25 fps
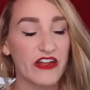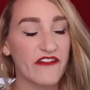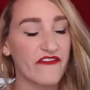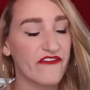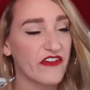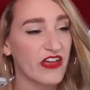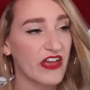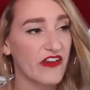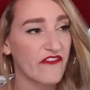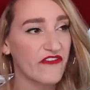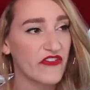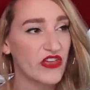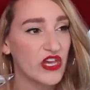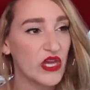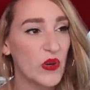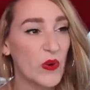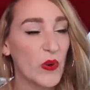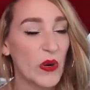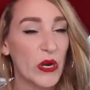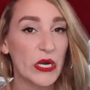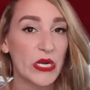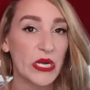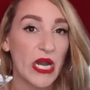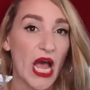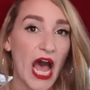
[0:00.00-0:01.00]
If
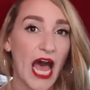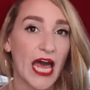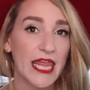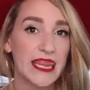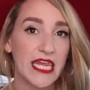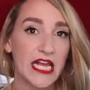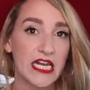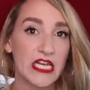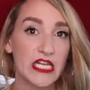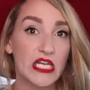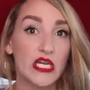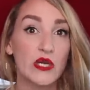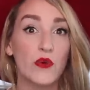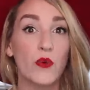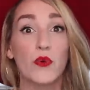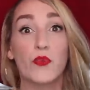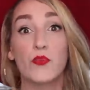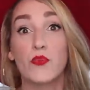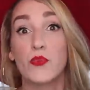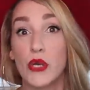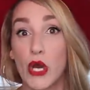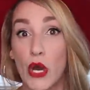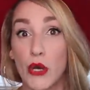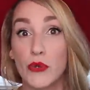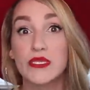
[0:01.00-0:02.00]
you are not, then
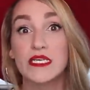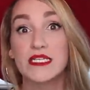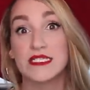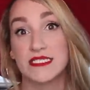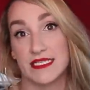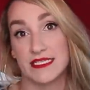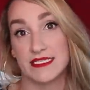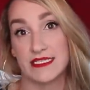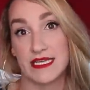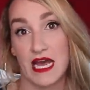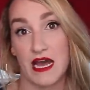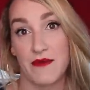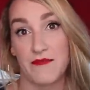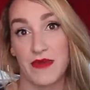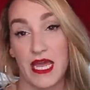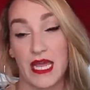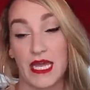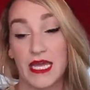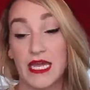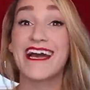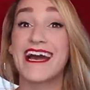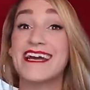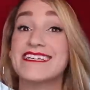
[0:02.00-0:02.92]
you know this is coming.